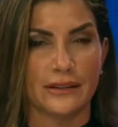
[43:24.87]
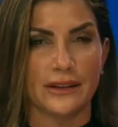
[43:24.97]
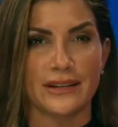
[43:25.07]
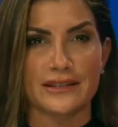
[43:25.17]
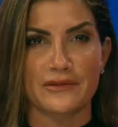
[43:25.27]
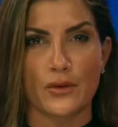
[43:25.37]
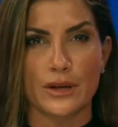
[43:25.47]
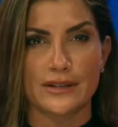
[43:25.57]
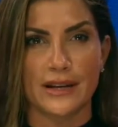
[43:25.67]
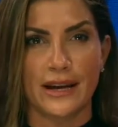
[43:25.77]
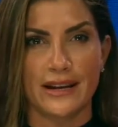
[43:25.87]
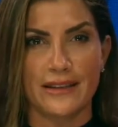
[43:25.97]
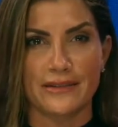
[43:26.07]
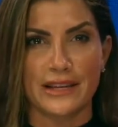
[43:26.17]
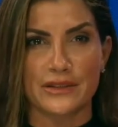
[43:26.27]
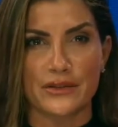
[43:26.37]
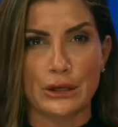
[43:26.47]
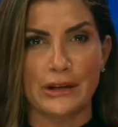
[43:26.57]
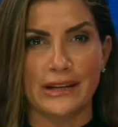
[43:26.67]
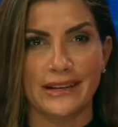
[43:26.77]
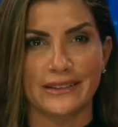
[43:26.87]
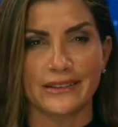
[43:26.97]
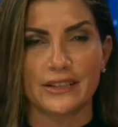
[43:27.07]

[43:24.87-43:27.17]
That does it for us tonight. Thanks for tuning in.